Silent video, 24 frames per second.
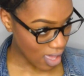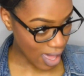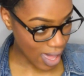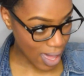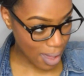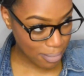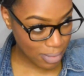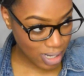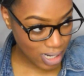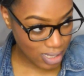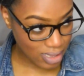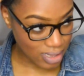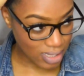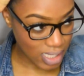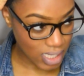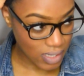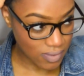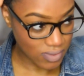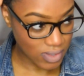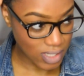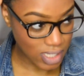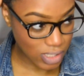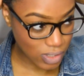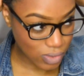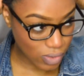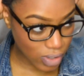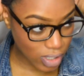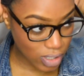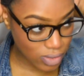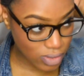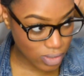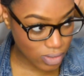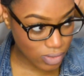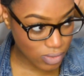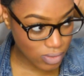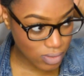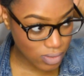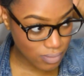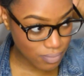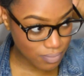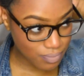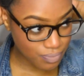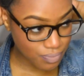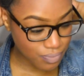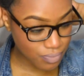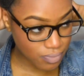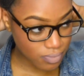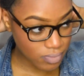I'm gonna leave these cornrows,
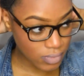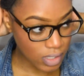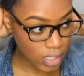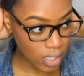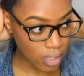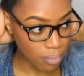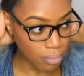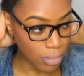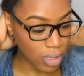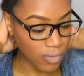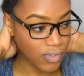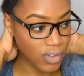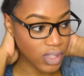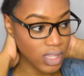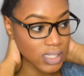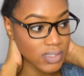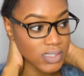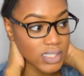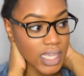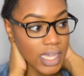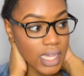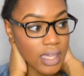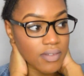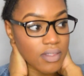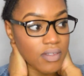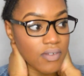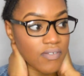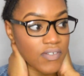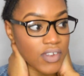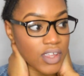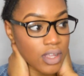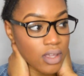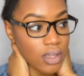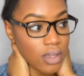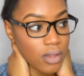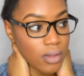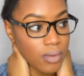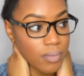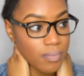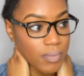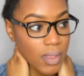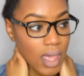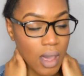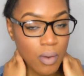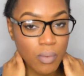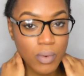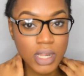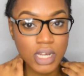but for the sake of the video,
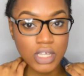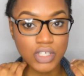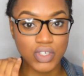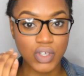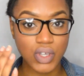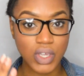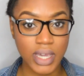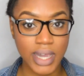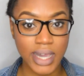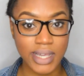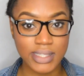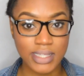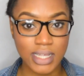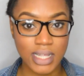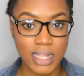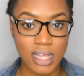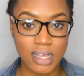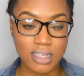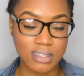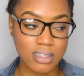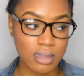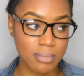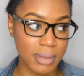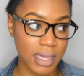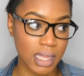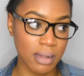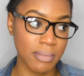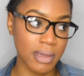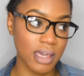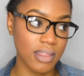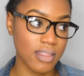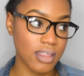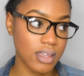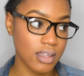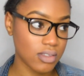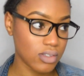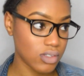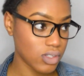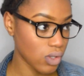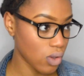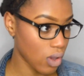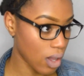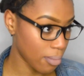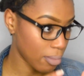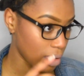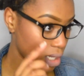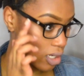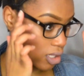I want to show you guys the elastic band method. So
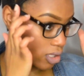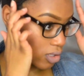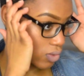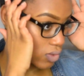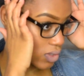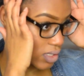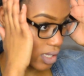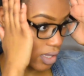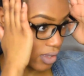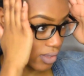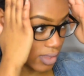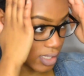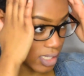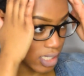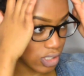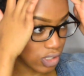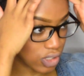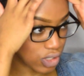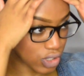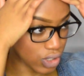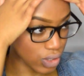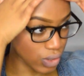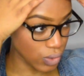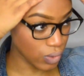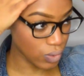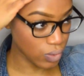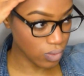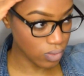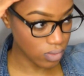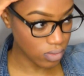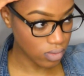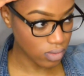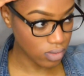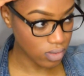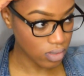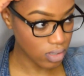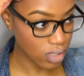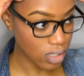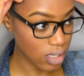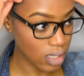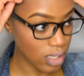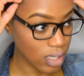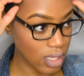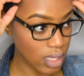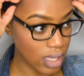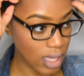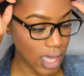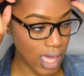I'm going to loose out these 2,
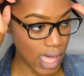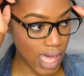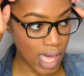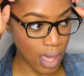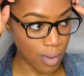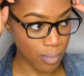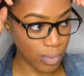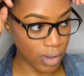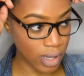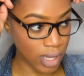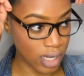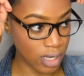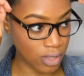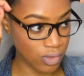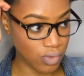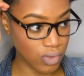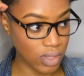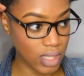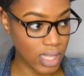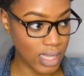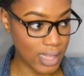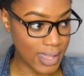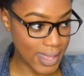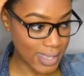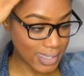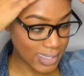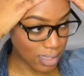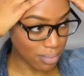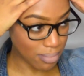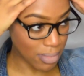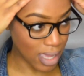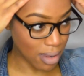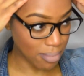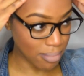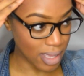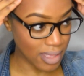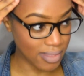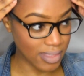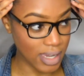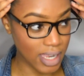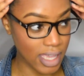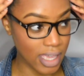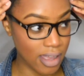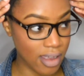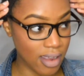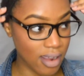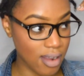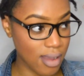and we're going to do the elastic band method
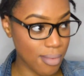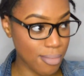here.